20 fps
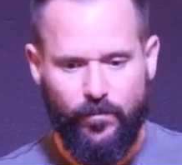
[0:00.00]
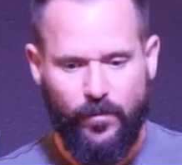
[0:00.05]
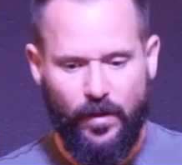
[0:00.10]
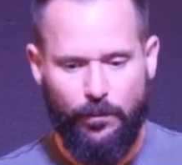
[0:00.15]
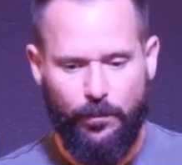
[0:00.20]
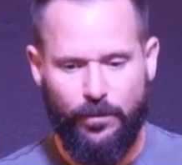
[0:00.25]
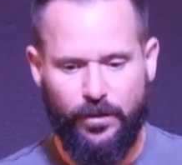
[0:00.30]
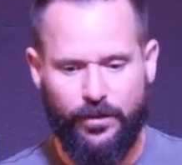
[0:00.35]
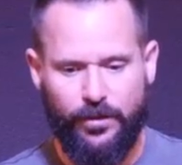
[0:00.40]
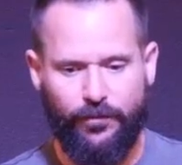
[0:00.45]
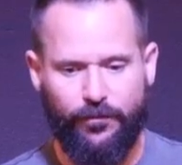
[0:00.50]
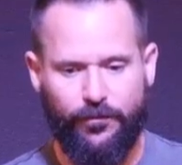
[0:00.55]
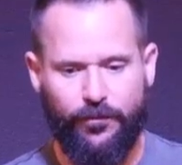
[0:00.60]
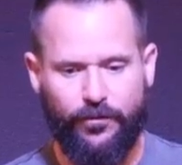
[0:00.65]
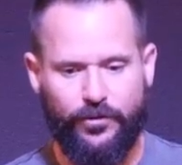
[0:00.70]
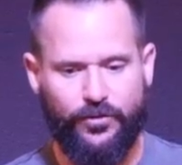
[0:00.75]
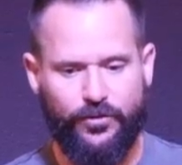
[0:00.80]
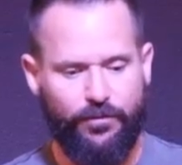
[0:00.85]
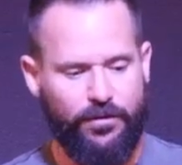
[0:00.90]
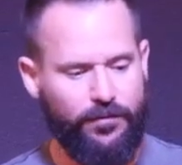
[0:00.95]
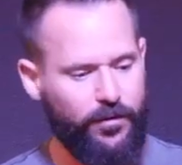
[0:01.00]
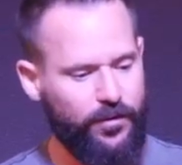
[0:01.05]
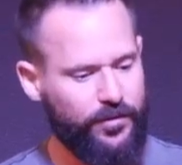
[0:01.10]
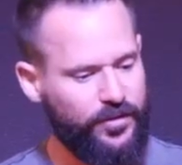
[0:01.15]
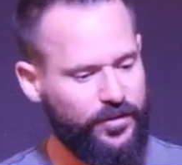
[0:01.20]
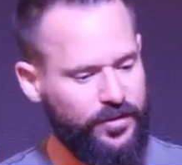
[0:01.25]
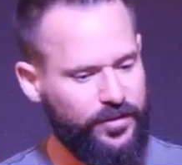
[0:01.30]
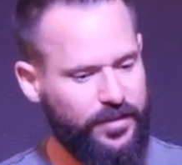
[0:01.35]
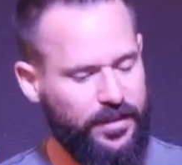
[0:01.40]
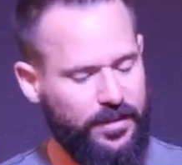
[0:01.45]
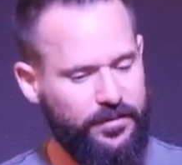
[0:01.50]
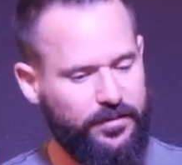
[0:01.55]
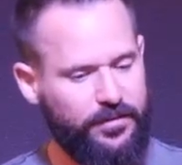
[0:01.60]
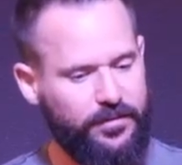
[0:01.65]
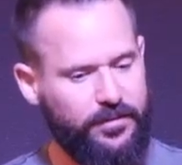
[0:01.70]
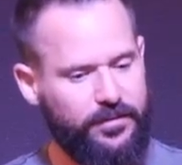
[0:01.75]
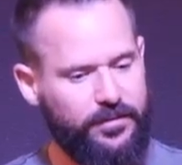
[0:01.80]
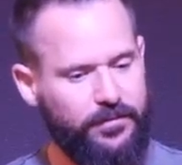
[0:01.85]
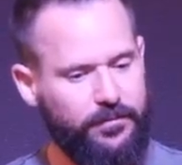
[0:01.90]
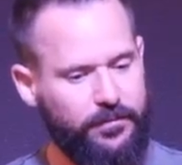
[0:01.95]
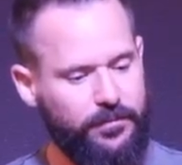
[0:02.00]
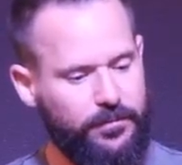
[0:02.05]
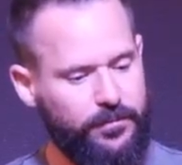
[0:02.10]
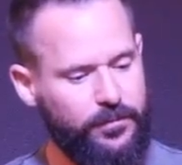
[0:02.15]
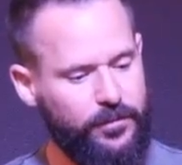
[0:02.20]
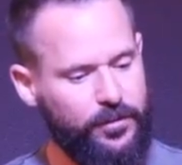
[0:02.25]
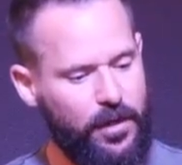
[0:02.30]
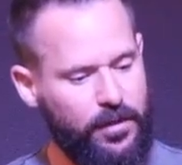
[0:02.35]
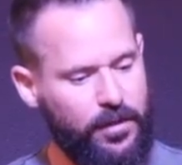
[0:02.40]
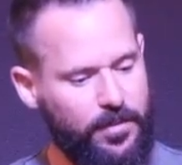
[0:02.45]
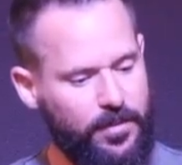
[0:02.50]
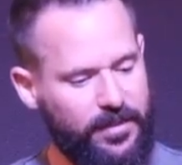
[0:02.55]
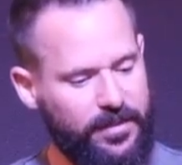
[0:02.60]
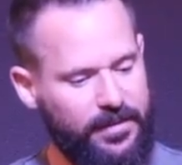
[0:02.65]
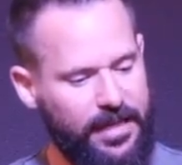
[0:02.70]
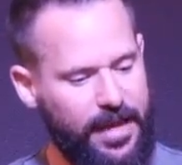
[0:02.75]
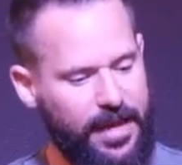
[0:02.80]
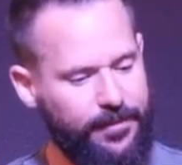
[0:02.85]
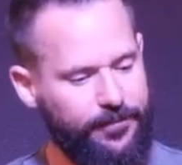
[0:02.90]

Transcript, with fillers: We'll look at the first three verses, then talk about that.